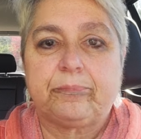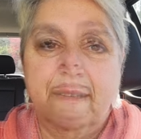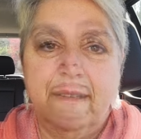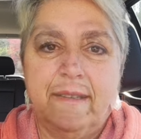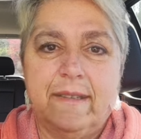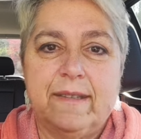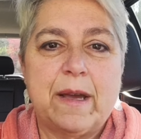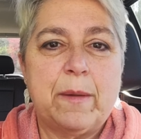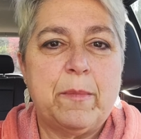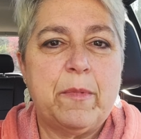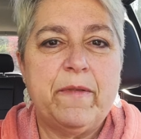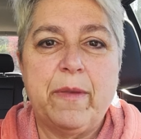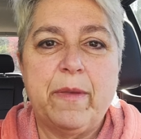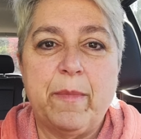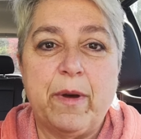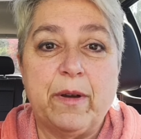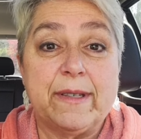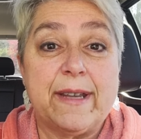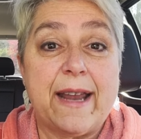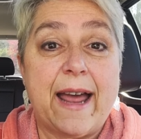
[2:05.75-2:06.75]
Some of the
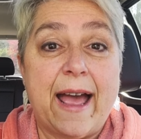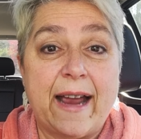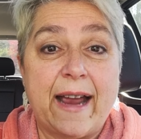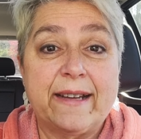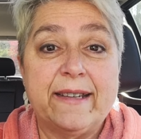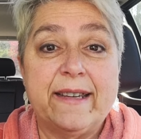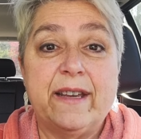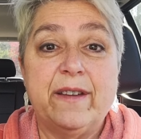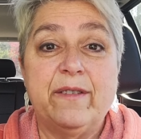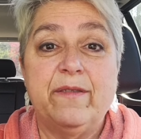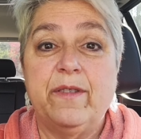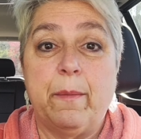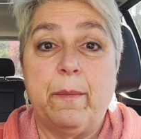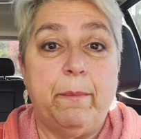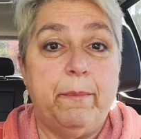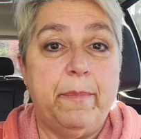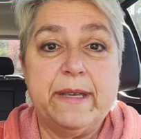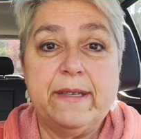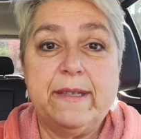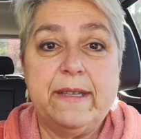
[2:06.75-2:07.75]
most active,
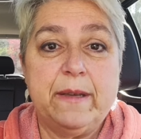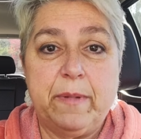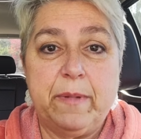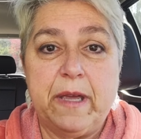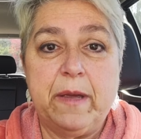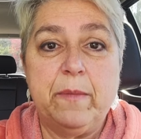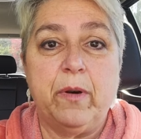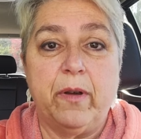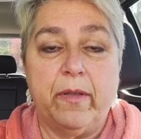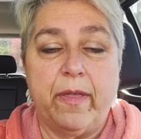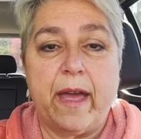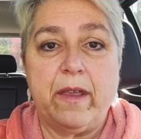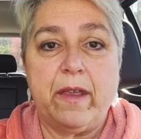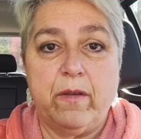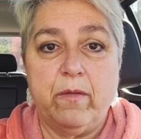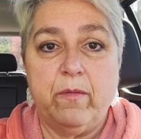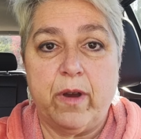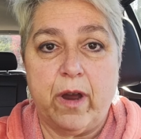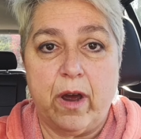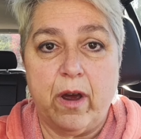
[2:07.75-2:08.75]
busy people that
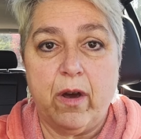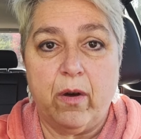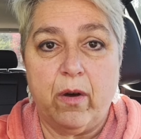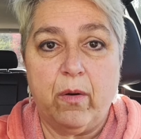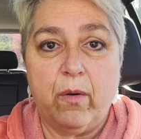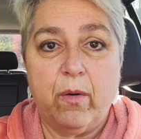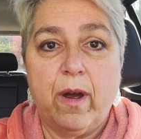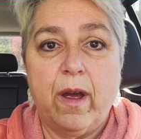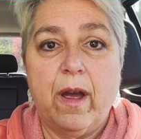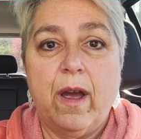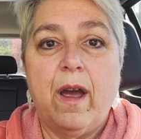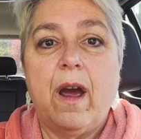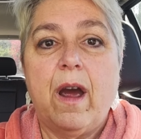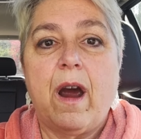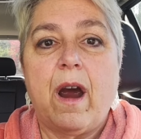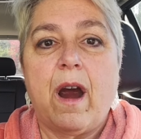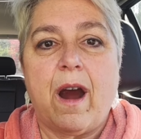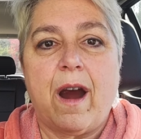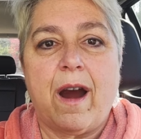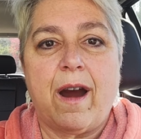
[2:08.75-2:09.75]
you know
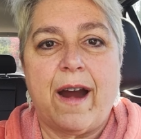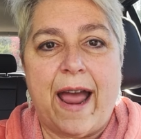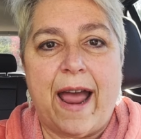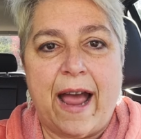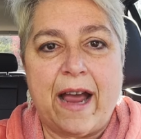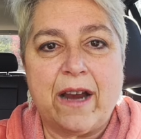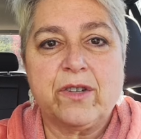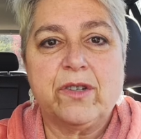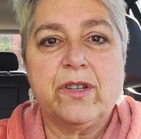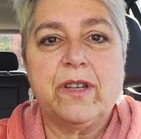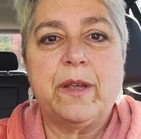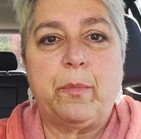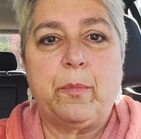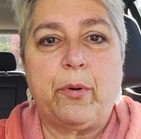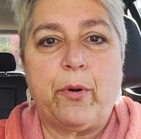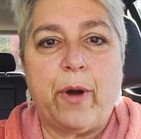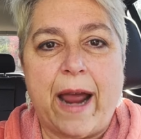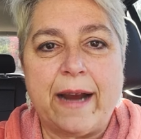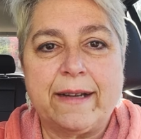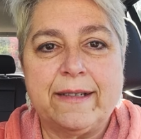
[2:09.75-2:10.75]
are actually
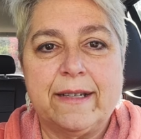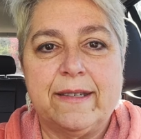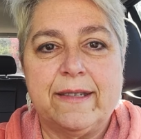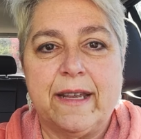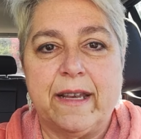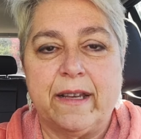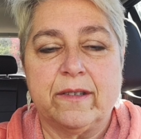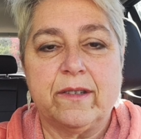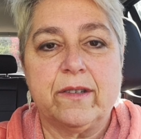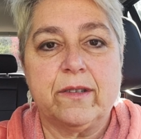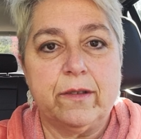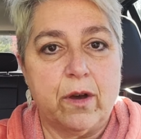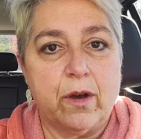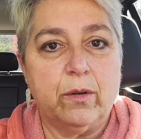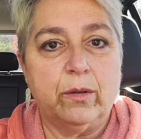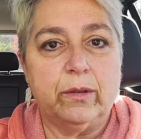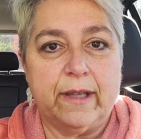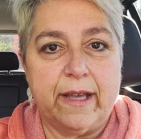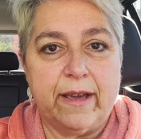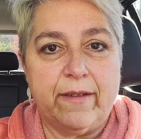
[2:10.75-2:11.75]
practicing
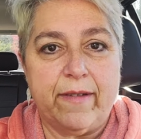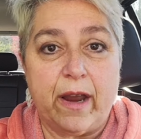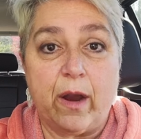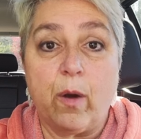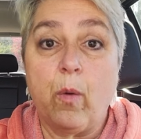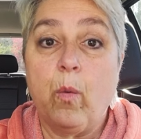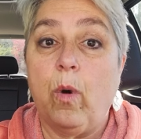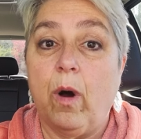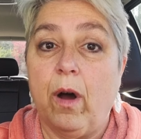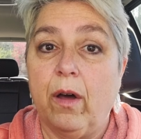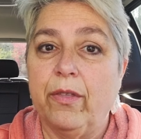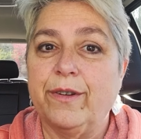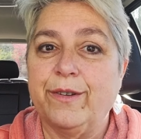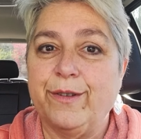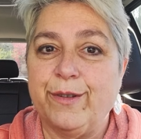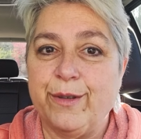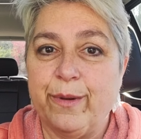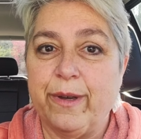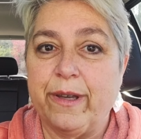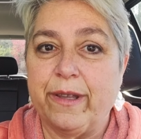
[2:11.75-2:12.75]
slow living while they're
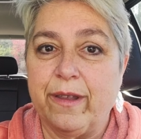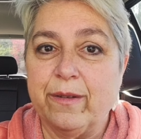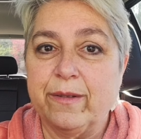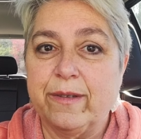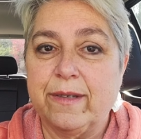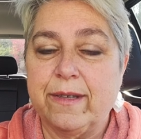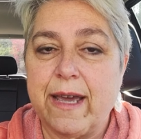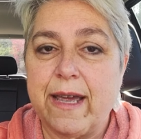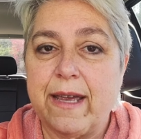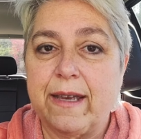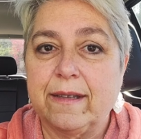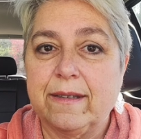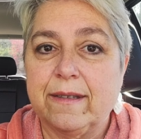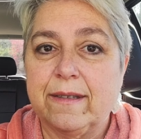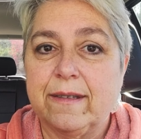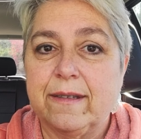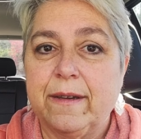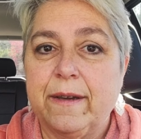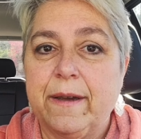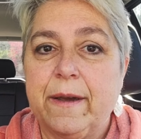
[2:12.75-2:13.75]
doing those
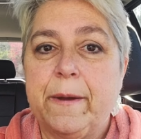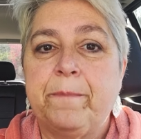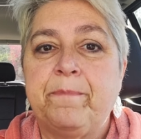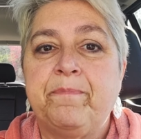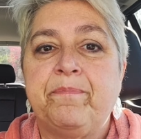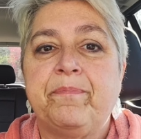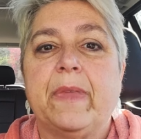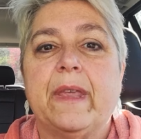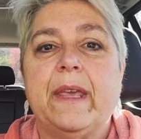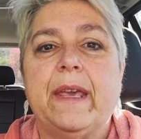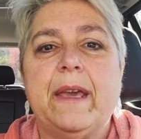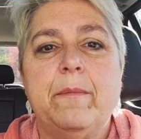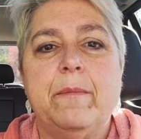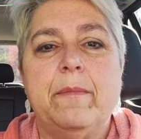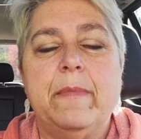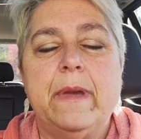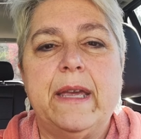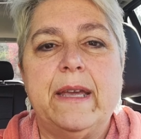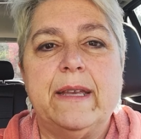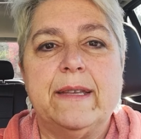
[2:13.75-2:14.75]
things. It
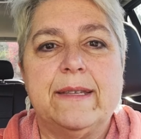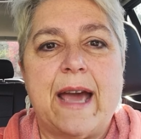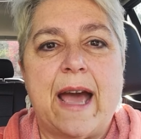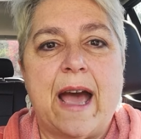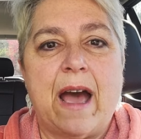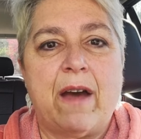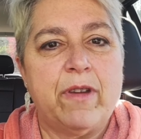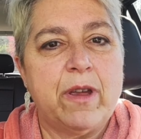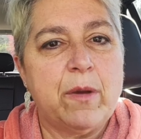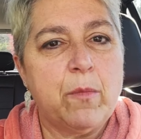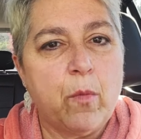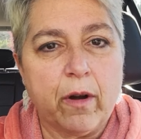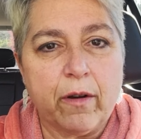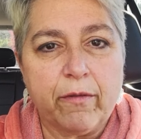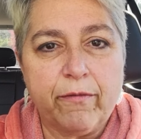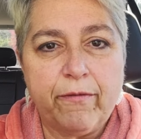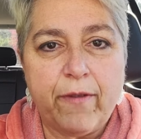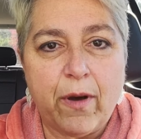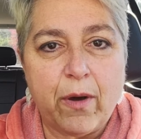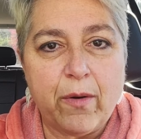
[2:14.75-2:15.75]
means having more
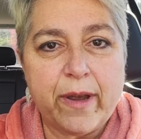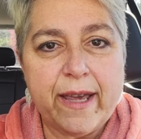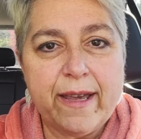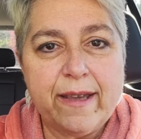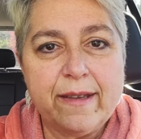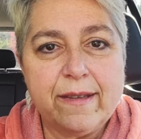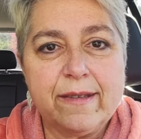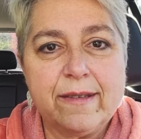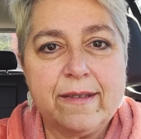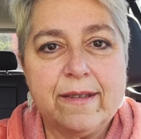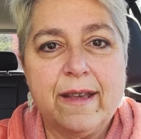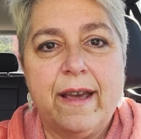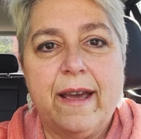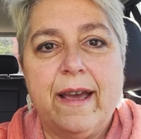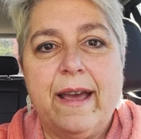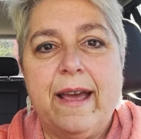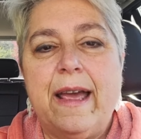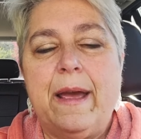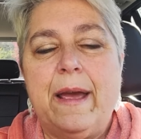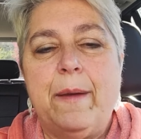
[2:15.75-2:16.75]
focus,
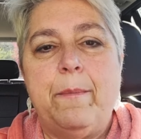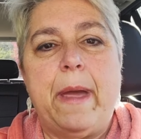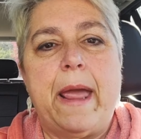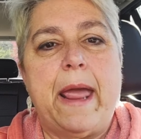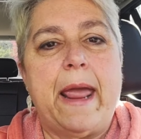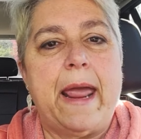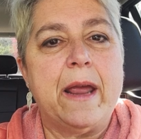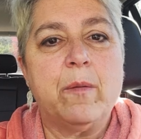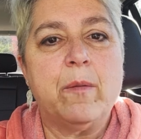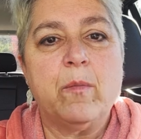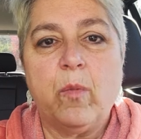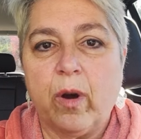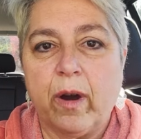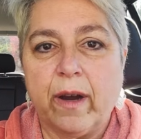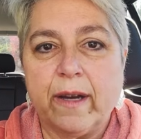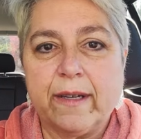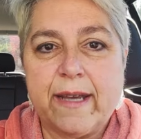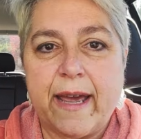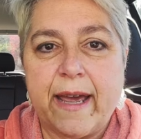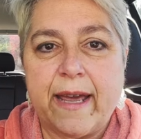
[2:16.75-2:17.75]
paying more
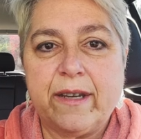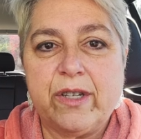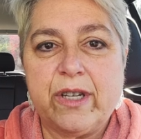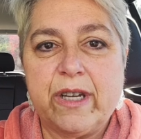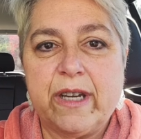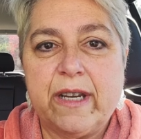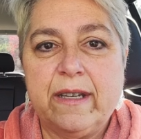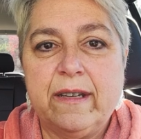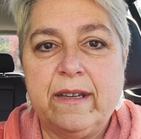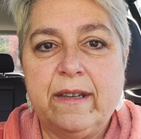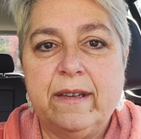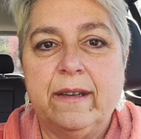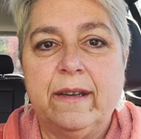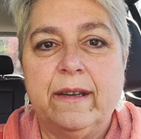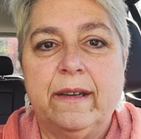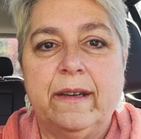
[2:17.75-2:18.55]
attention,